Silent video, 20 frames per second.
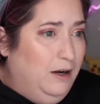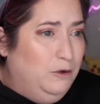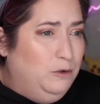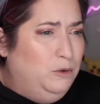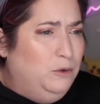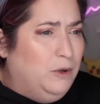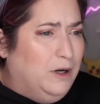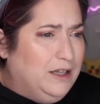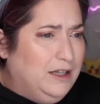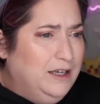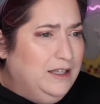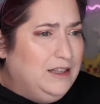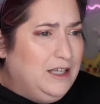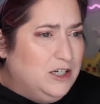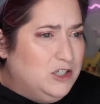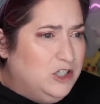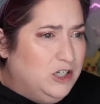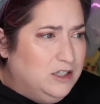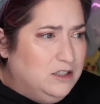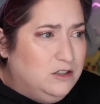Ooh, I like
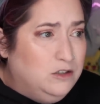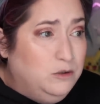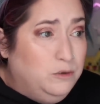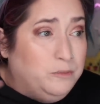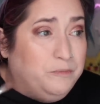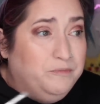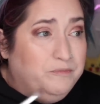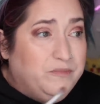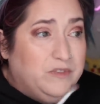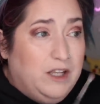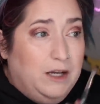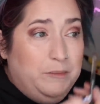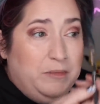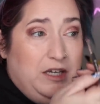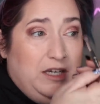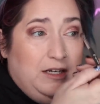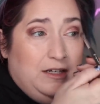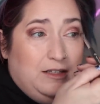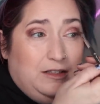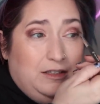that shade too. I'm
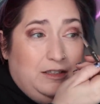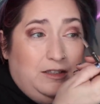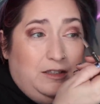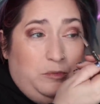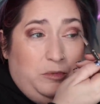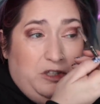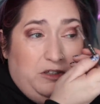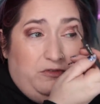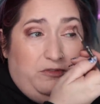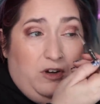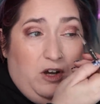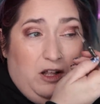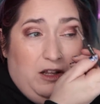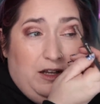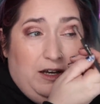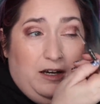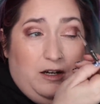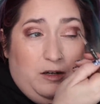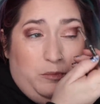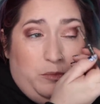getting a little bit of
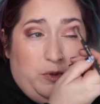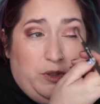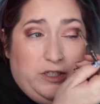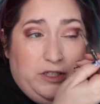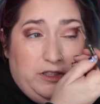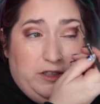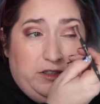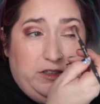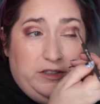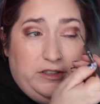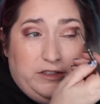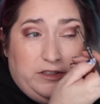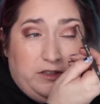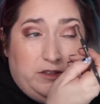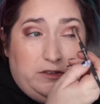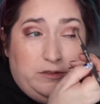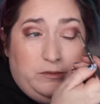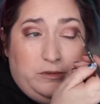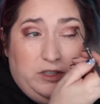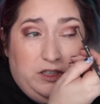fallout, but you
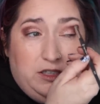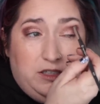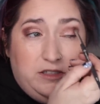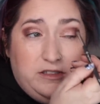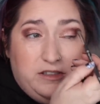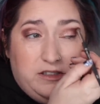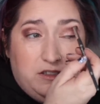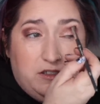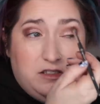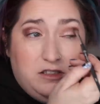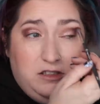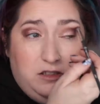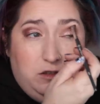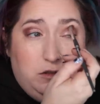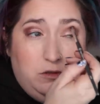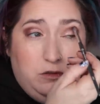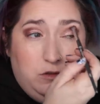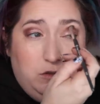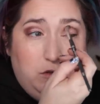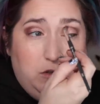know, what else is
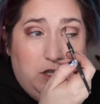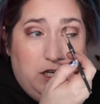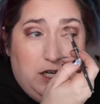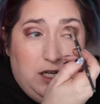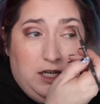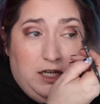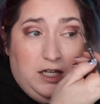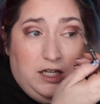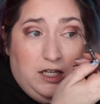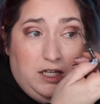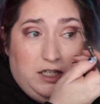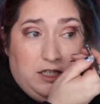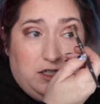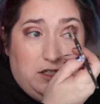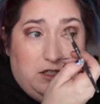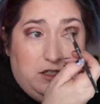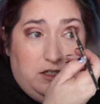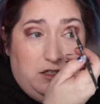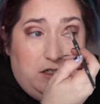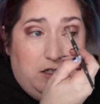new?
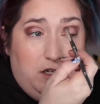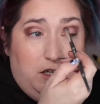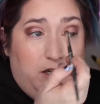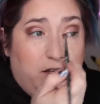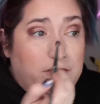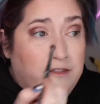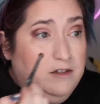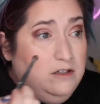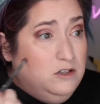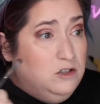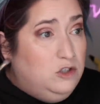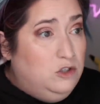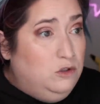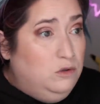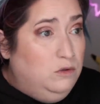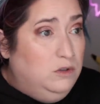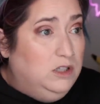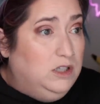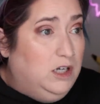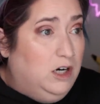Nothing
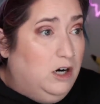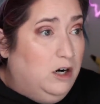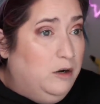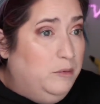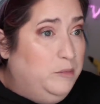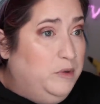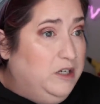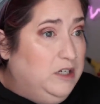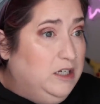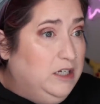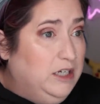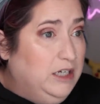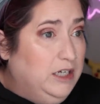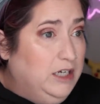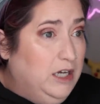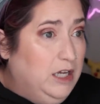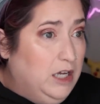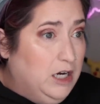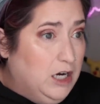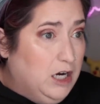too
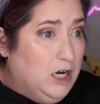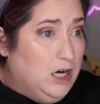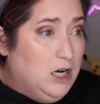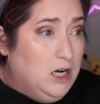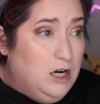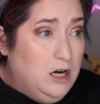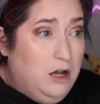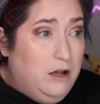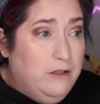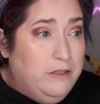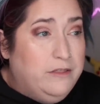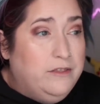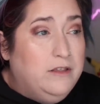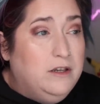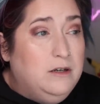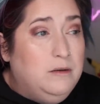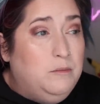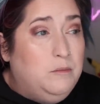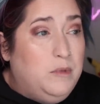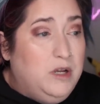alarming,
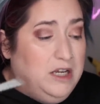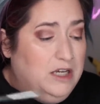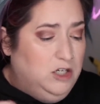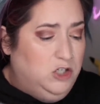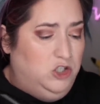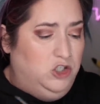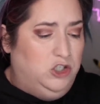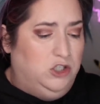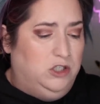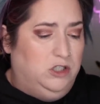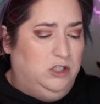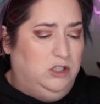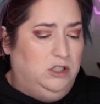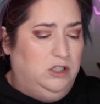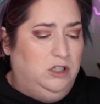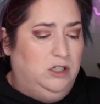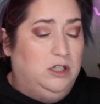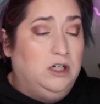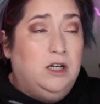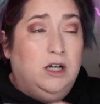nothing major.